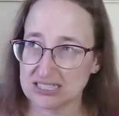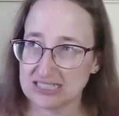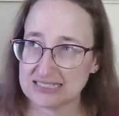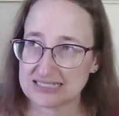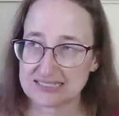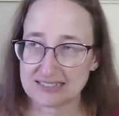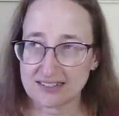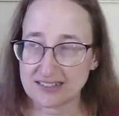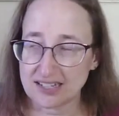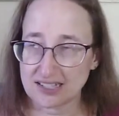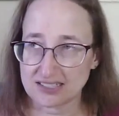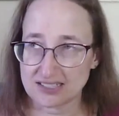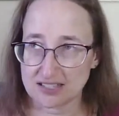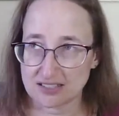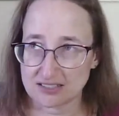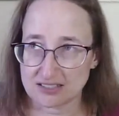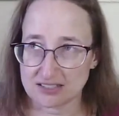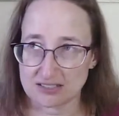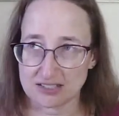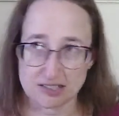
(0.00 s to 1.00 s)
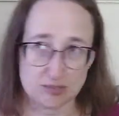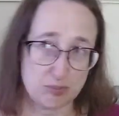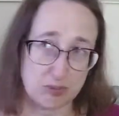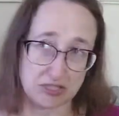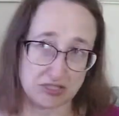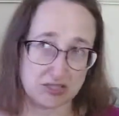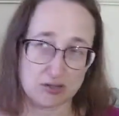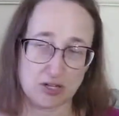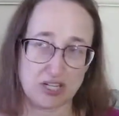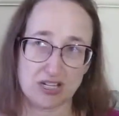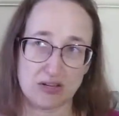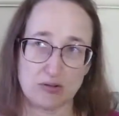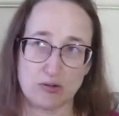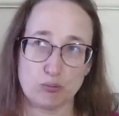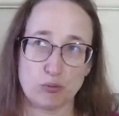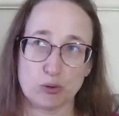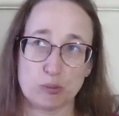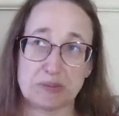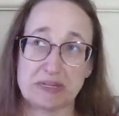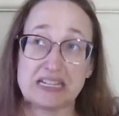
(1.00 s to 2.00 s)
it's not an isosceles because it
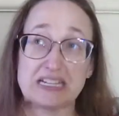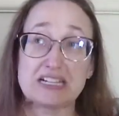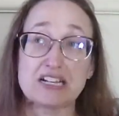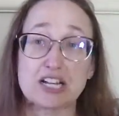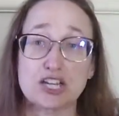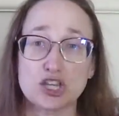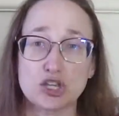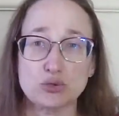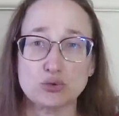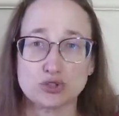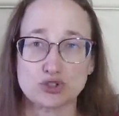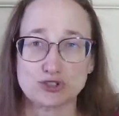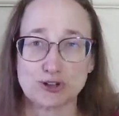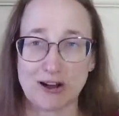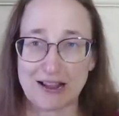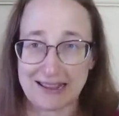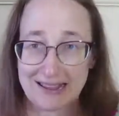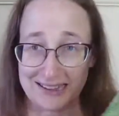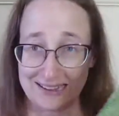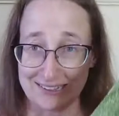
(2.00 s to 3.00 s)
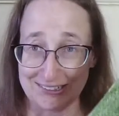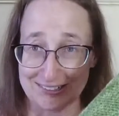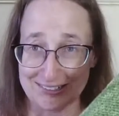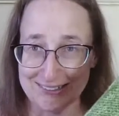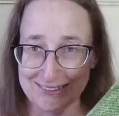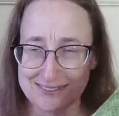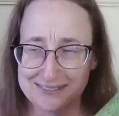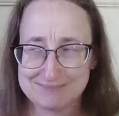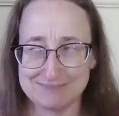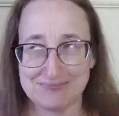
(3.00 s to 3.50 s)
will be an acute triangle.